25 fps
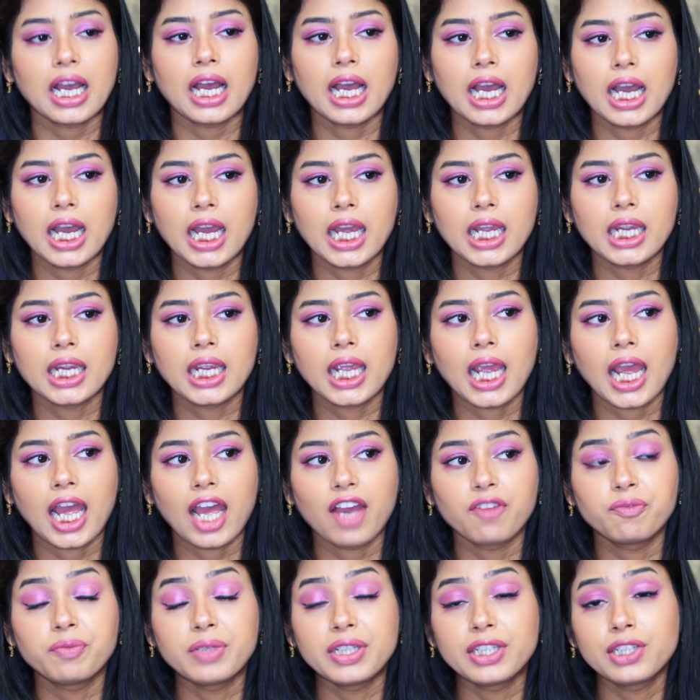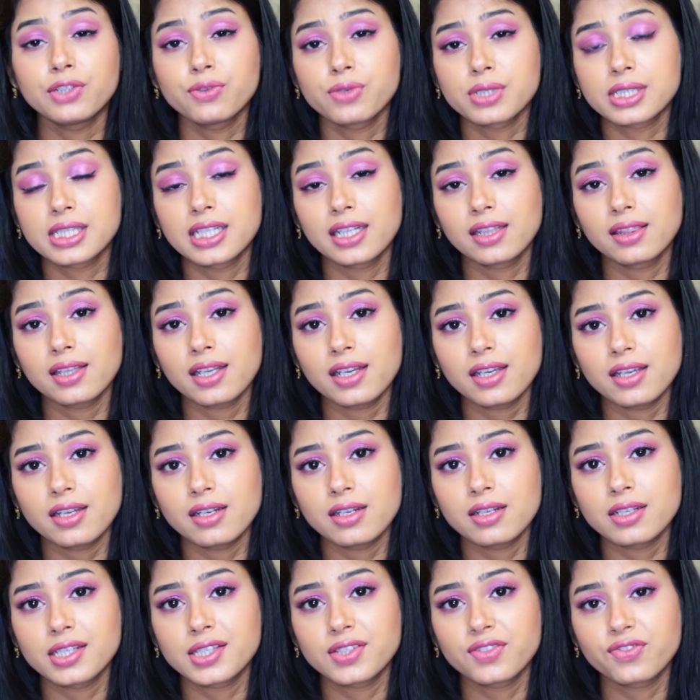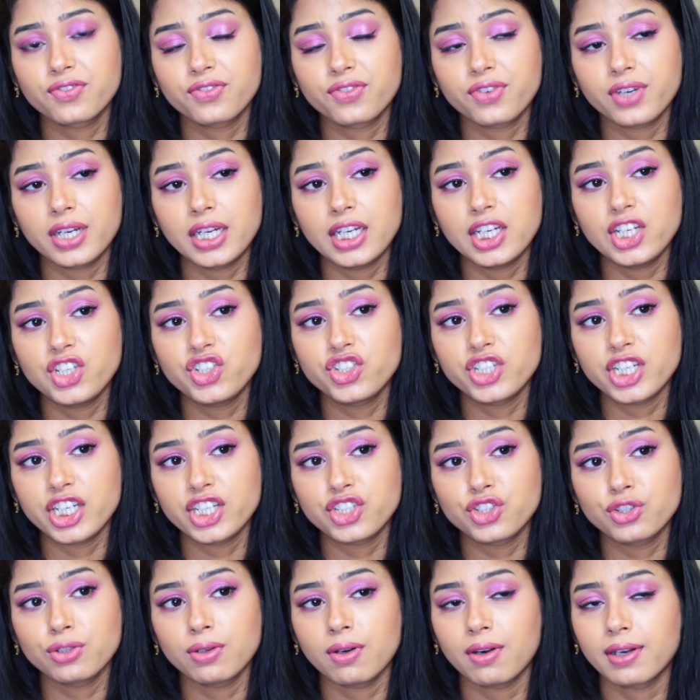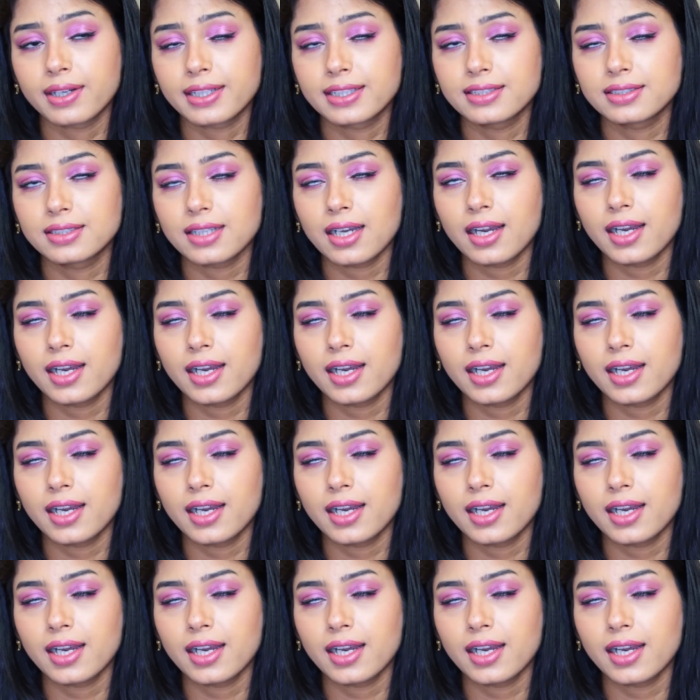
I have been using the Innisfree JG Orchid